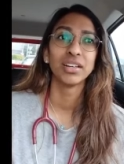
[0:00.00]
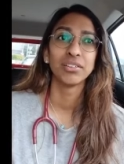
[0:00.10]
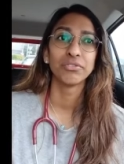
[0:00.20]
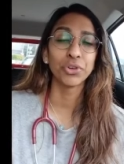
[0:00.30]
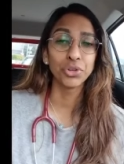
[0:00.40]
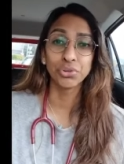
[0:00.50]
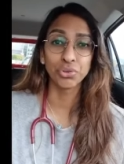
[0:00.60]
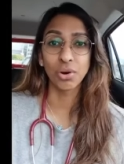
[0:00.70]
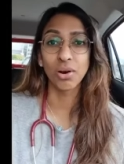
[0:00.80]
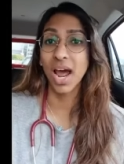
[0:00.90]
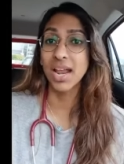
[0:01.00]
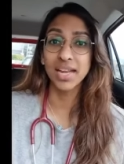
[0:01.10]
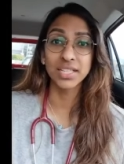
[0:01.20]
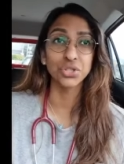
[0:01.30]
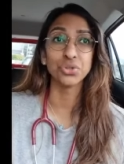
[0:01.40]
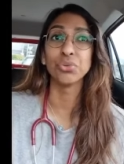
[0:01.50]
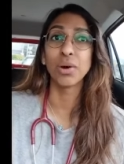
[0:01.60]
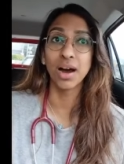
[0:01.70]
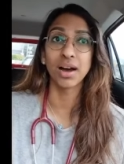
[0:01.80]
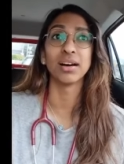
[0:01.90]
for you to go out unless you
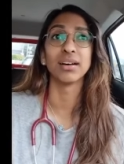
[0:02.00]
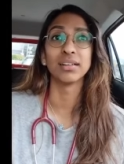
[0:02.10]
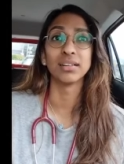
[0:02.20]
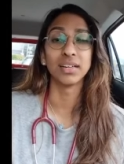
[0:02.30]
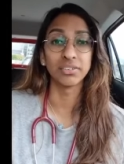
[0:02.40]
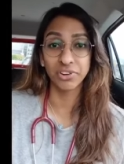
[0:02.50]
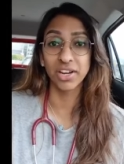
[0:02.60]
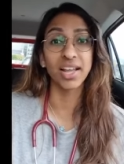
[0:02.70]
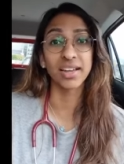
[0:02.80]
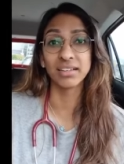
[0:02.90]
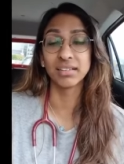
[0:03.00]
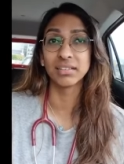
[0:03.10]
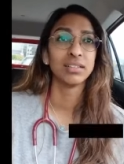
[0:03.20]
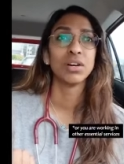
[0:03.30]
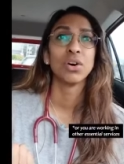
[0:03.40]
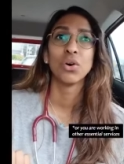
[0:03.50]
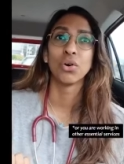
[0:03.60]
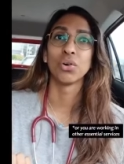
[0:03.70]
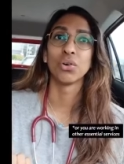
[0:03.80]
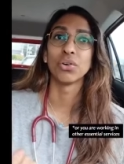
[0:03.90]
are a frontliner
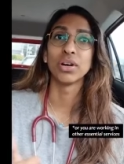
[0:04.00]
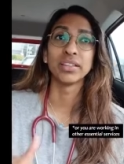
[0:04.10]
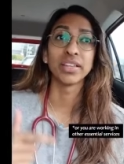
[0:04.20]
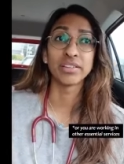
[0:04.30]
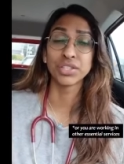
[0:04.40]
or there is a